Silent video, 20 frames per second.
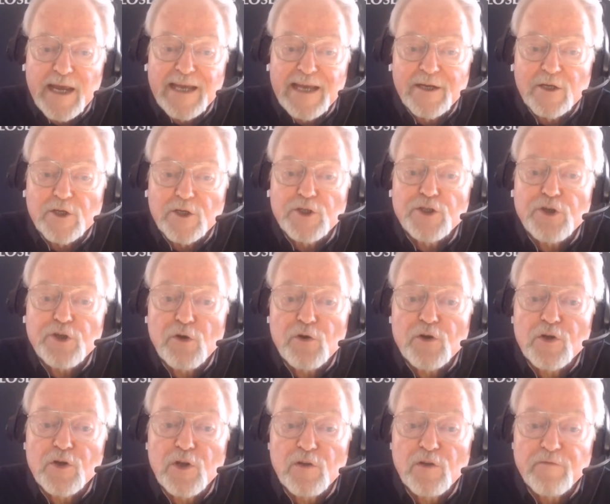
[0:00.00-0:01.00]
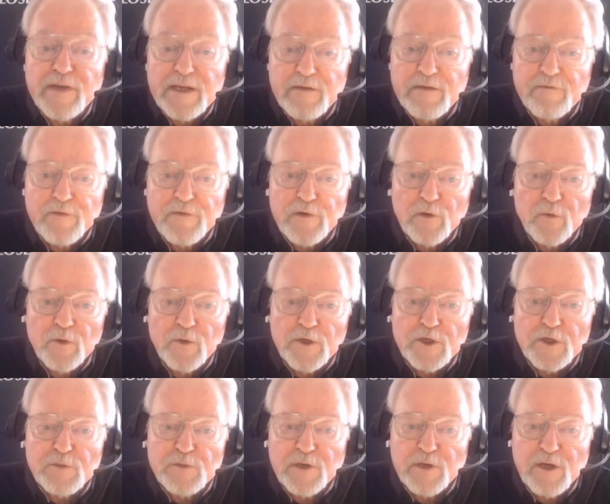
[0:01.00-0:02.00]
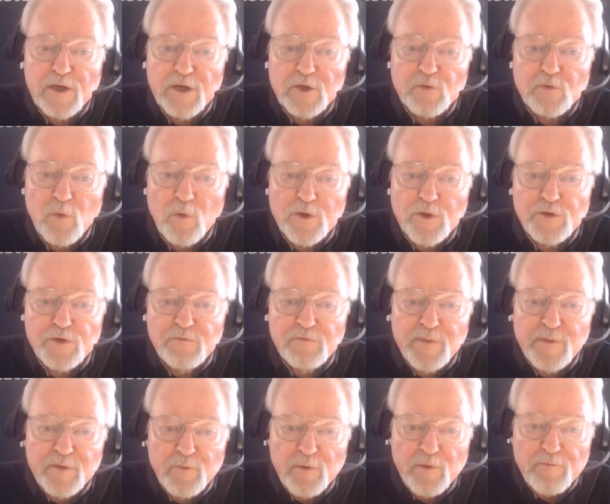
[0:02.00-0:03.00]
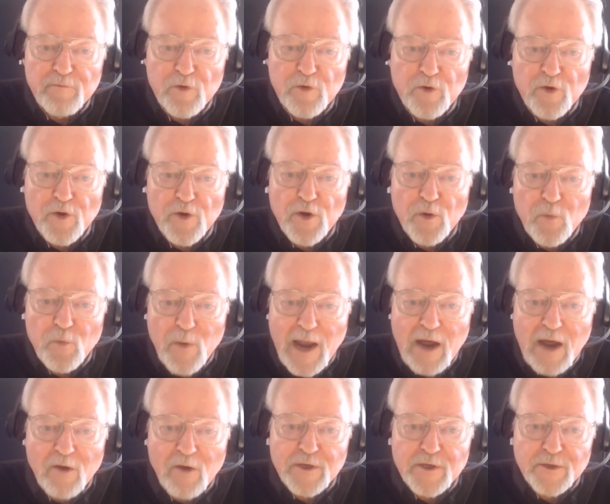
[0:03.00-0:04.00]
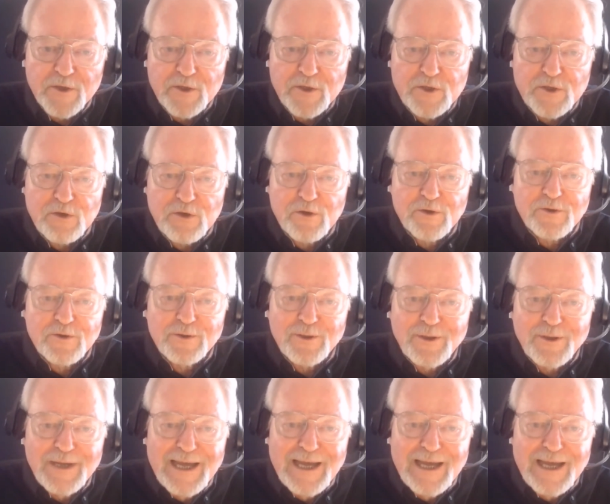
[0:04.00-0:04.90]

in a circle of influence, because once you've been referred around in the circle